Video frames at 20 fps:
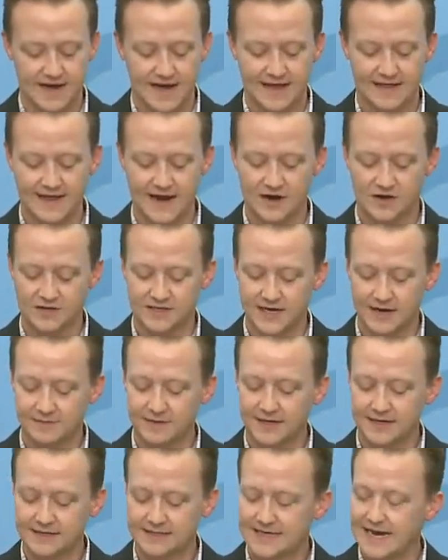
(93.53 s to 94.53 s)
and they are
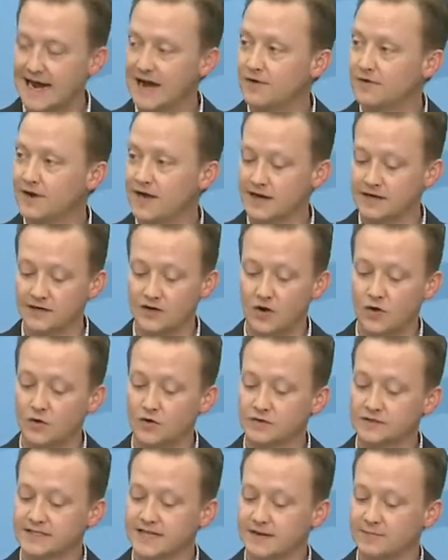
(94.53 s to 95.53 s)
doubling down on
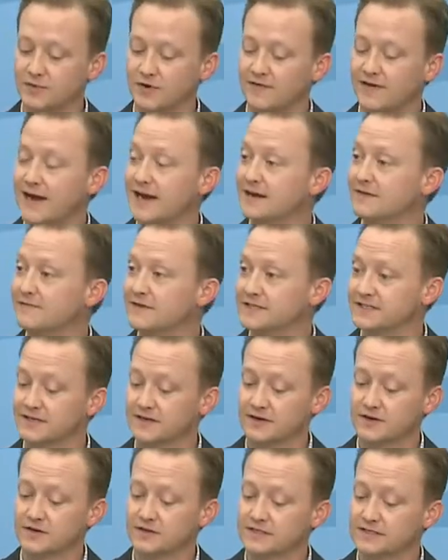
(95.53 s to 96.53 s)
goals that provide
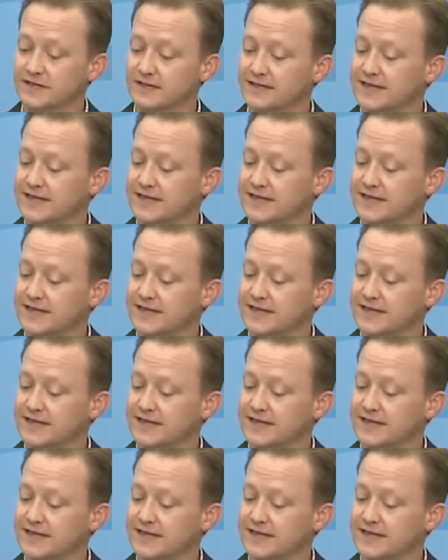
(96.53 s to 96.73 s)
visitors